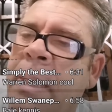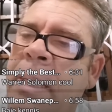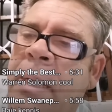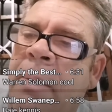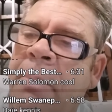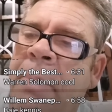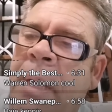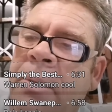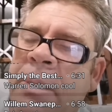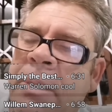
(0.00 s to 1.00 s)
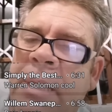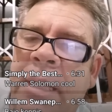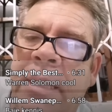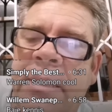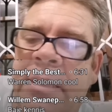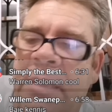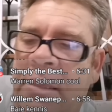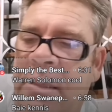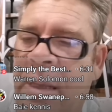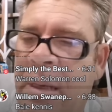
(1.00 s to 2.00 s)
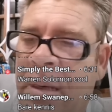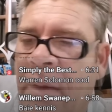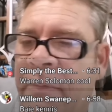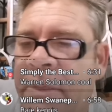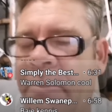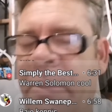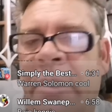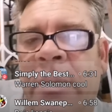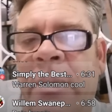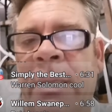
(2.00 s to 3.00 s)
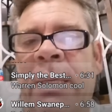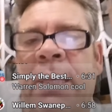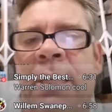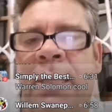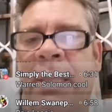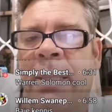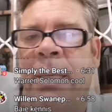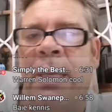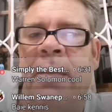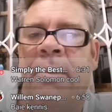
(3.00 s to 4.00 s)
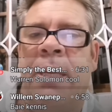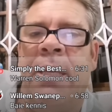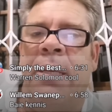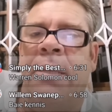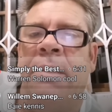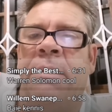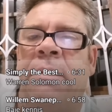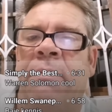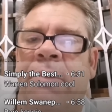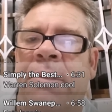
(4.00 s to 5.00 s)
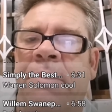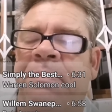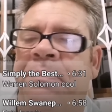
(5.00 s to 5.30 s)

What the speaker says: Coming back to the slingers, that covers about the Geelbek run and so forth.